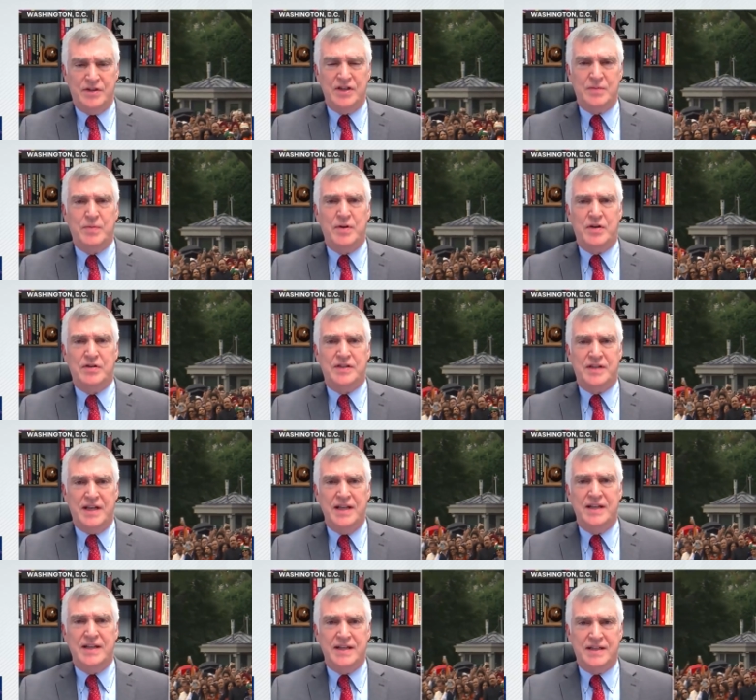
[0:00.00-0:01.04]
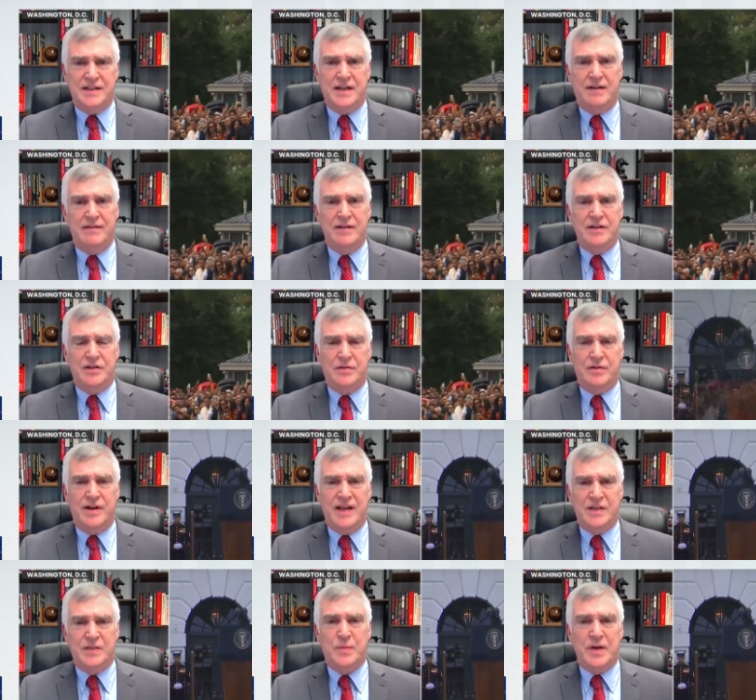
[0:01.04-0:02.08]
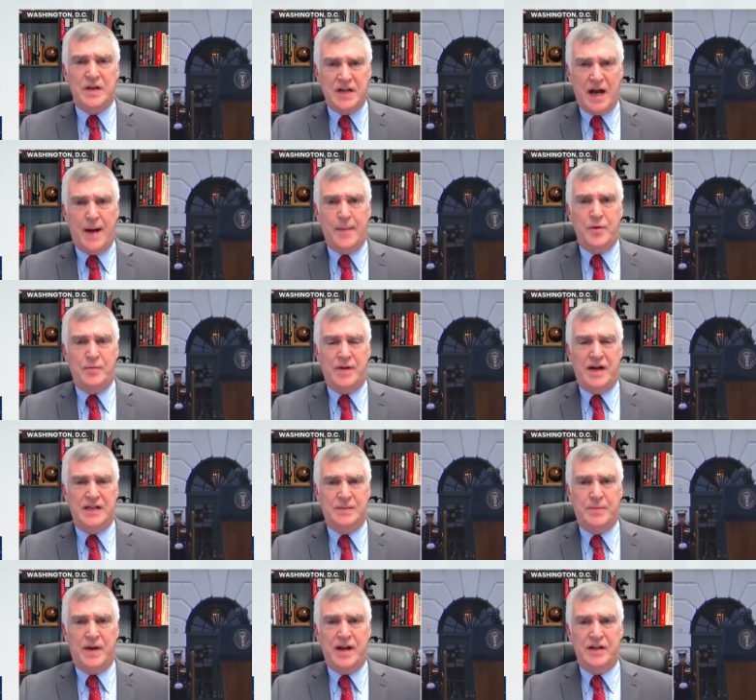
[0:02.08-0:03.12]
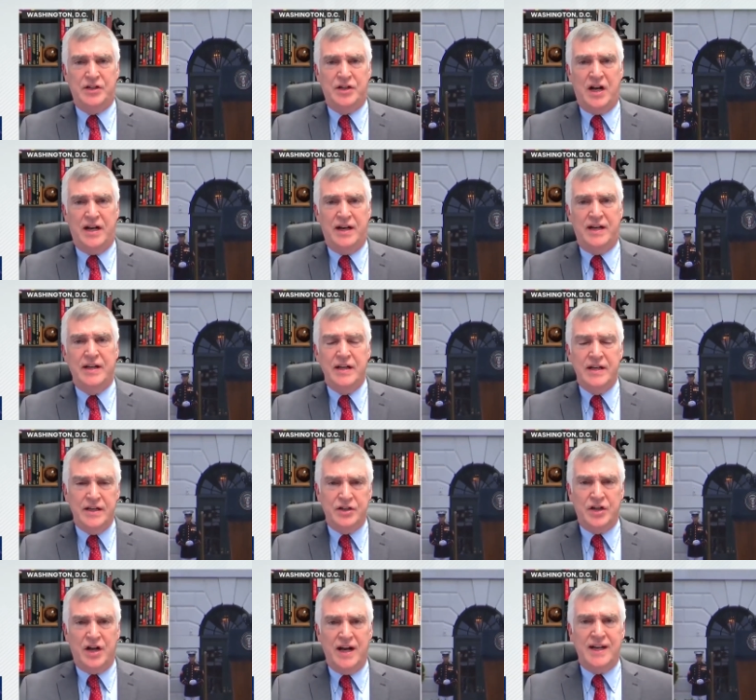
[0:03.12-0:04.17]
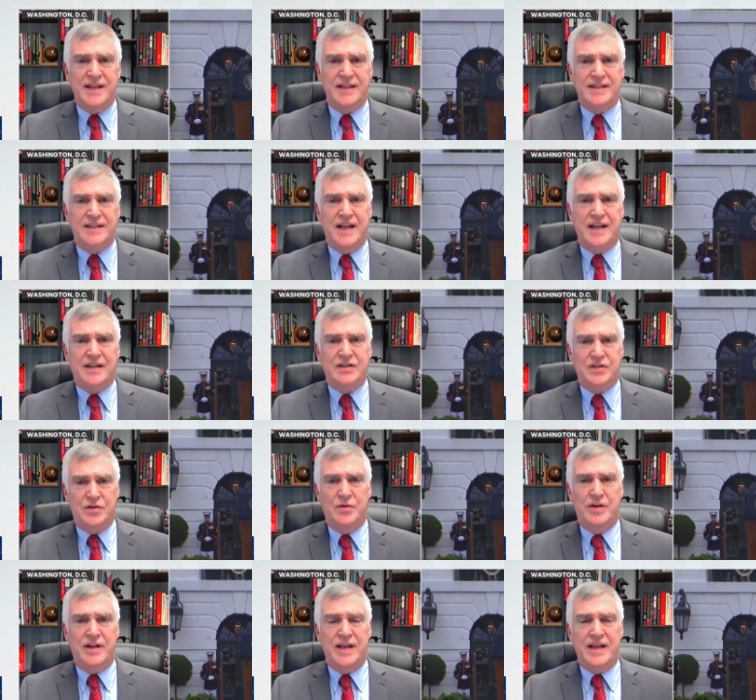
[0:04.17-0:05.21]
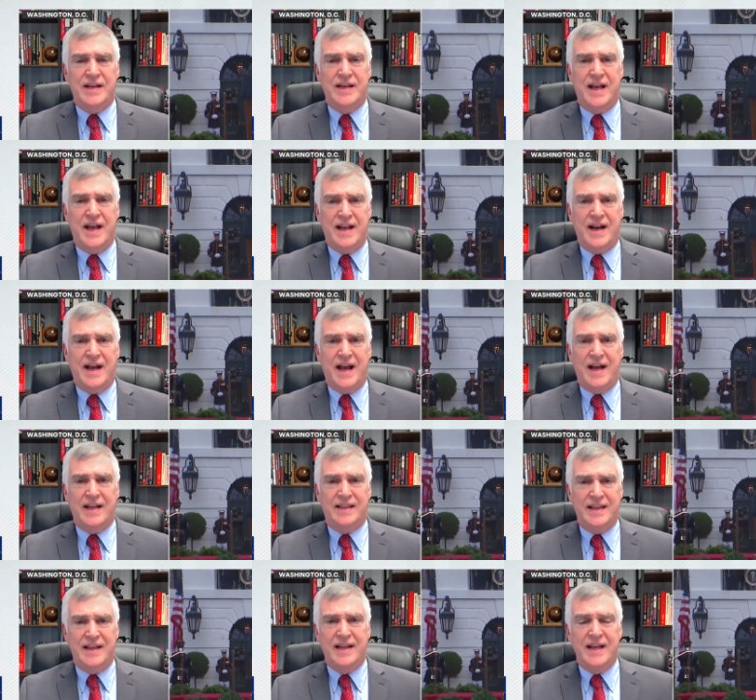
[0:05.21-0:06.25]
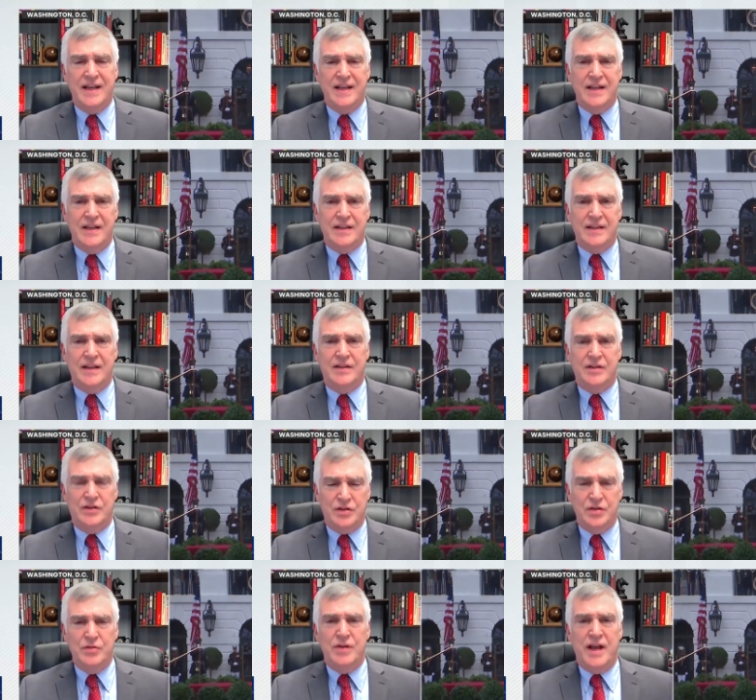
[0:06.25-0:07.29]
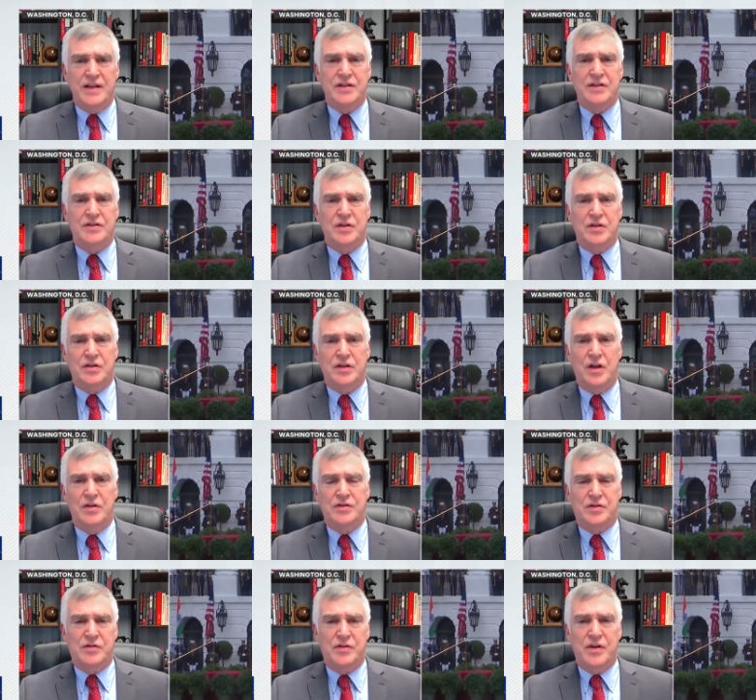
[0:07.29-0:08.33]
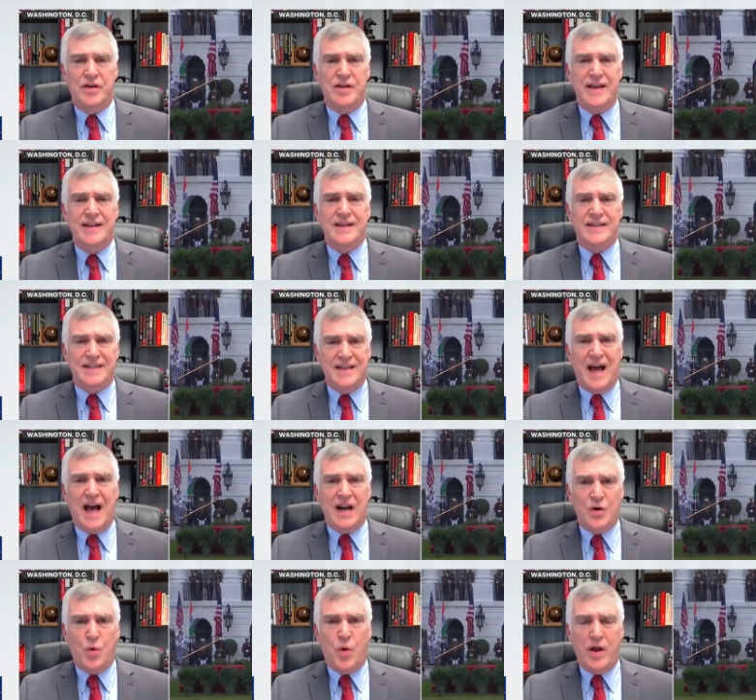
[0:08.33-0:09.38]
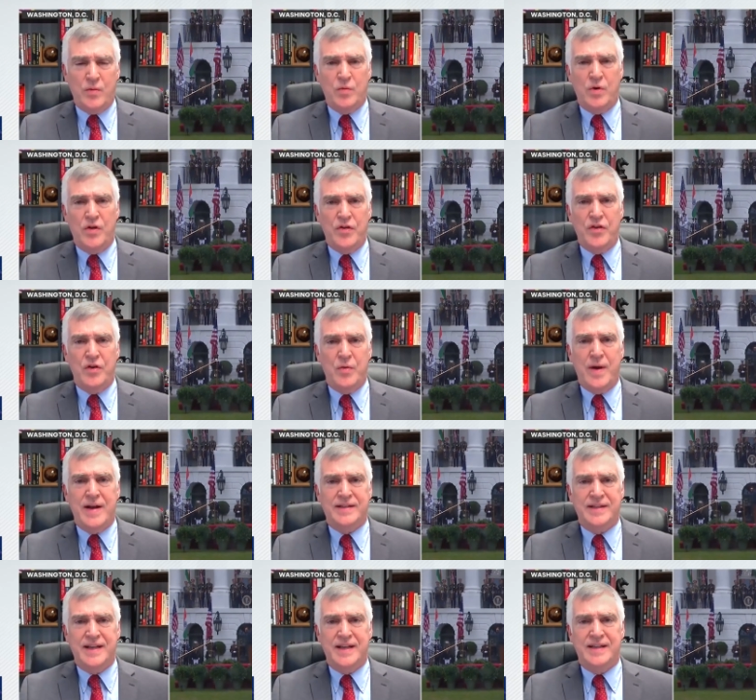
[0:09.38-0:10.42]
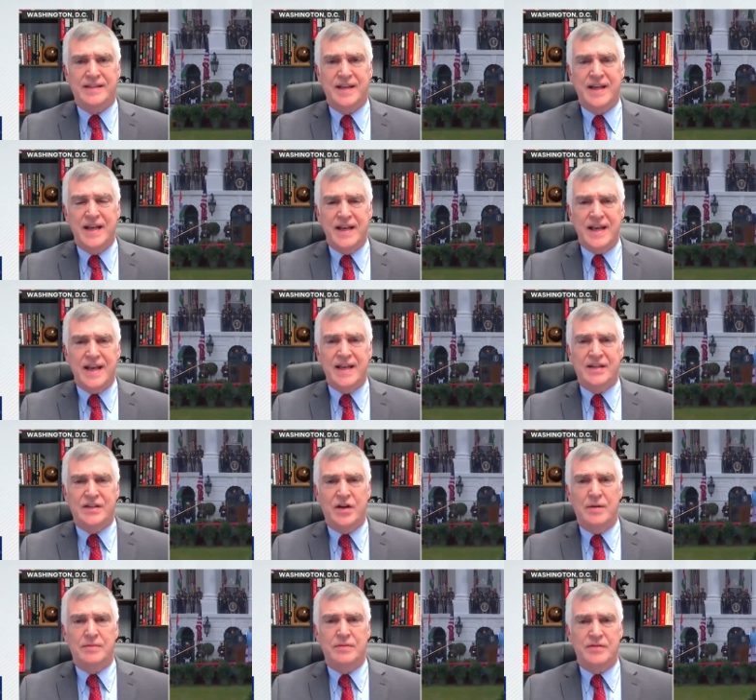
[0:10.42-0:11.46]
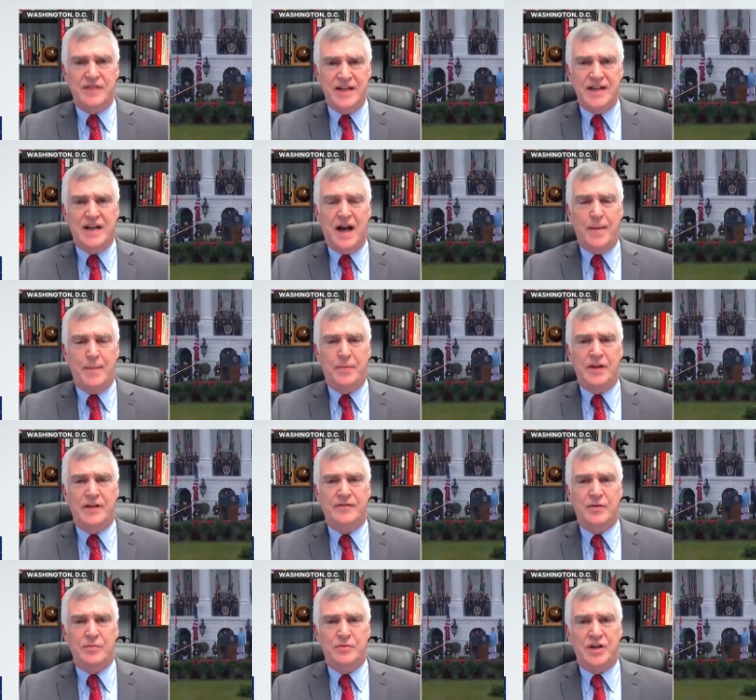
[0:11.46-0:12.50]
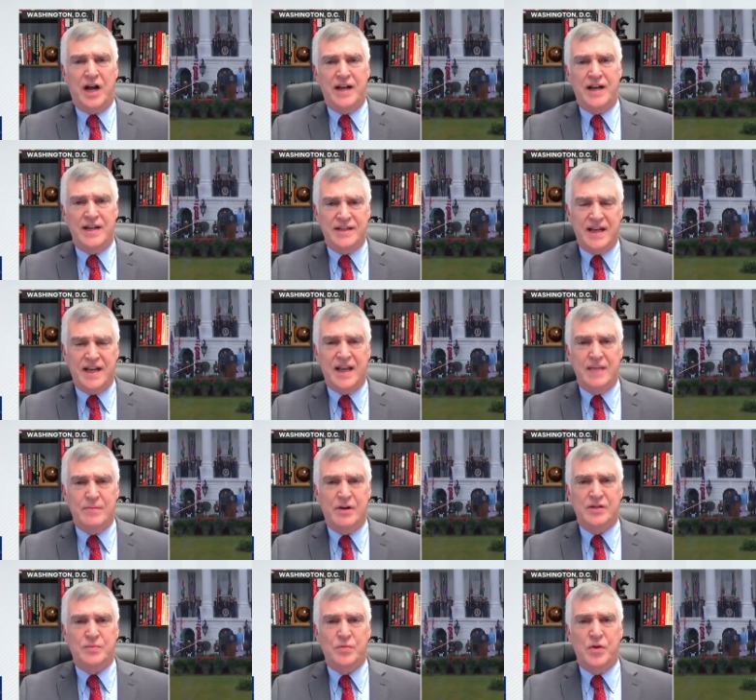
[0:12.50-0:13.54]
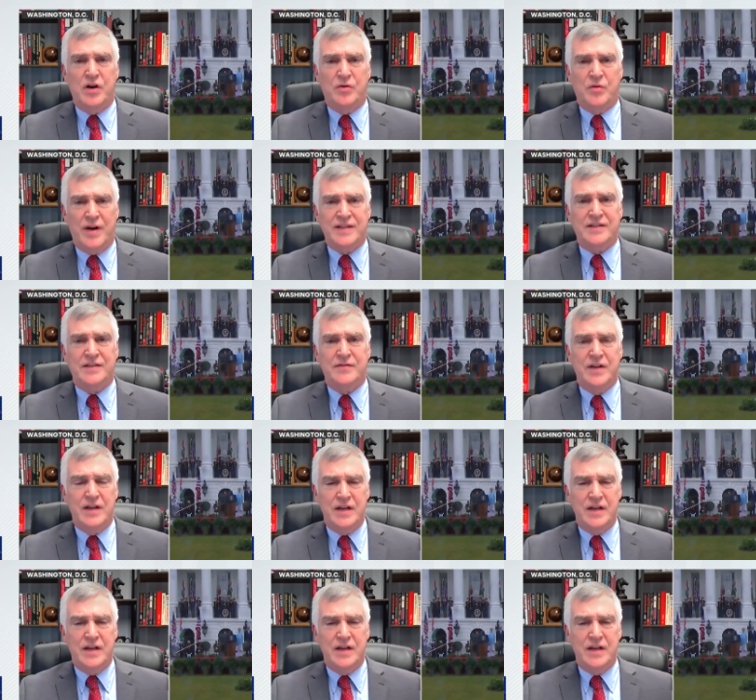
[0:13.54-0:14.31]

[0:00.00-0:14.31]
just because Indian territory has been compromised by China. China is next door to India, and I, I think the two nations are closer. India is not quite where the U.S. is in terms of decoupling from China and taking a much more aggressive